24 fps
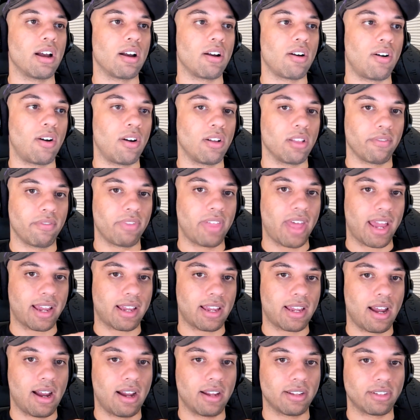all of that
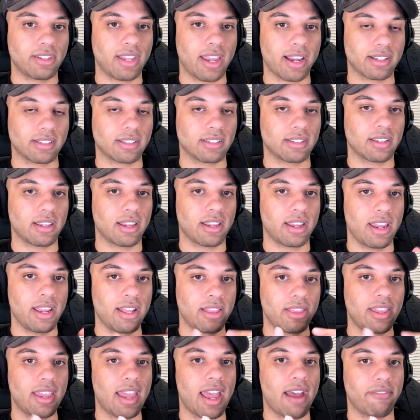context in
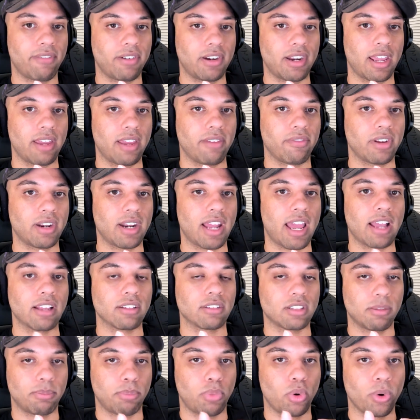the affidavit as
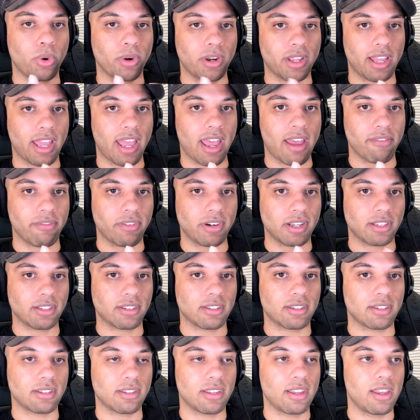supporting
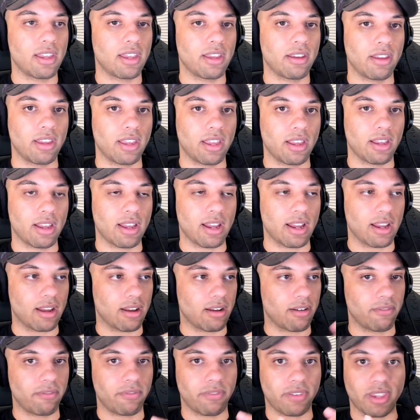evidence
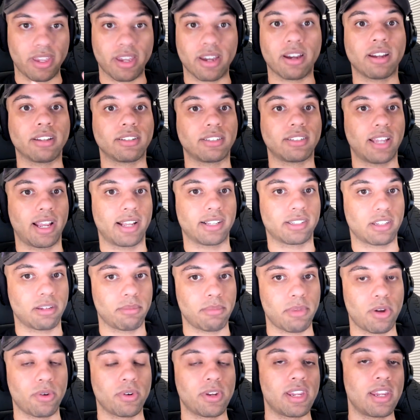via a
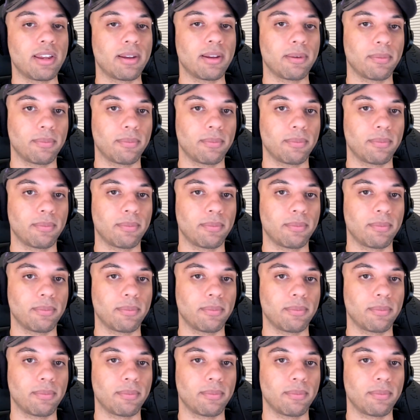testimony,